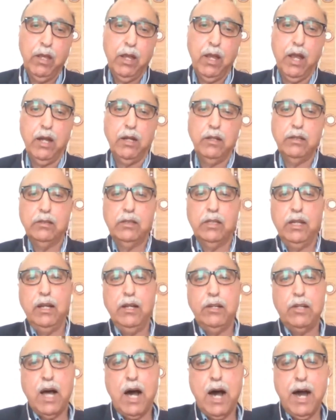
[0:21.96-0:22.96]
and the
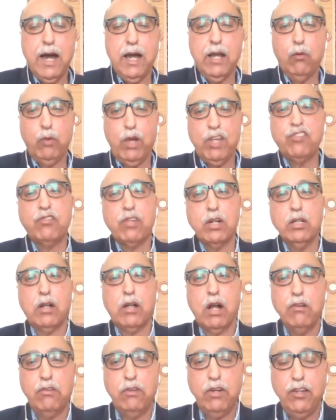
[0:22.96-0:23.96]
entire Western
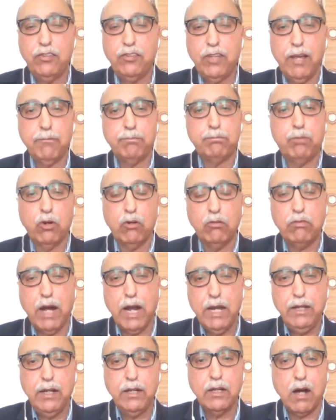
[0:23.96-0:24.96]
countries have
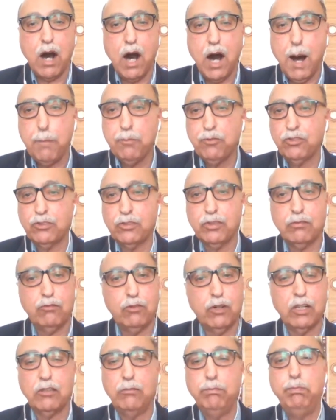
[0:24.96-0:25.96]
provided arms
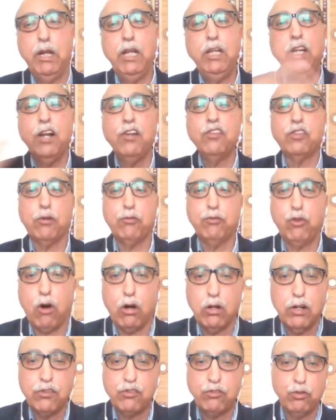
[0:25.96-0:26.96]
worth billions of
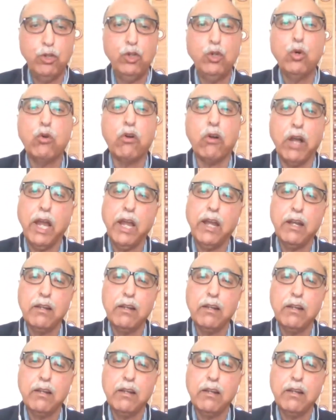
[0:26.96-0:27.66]
dollars to Ukraine